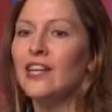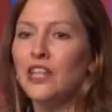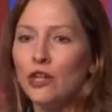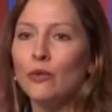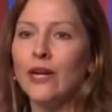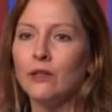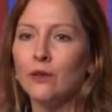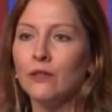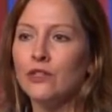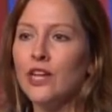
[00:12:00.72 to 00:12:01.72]
They're great
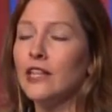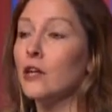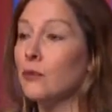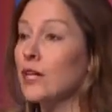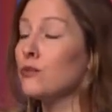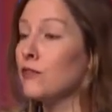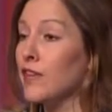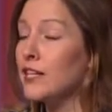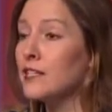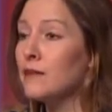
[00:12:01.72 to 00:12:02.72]
lawyers, and their rates
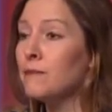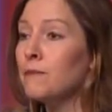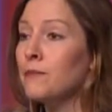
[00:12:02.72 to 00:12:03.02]
reflect it,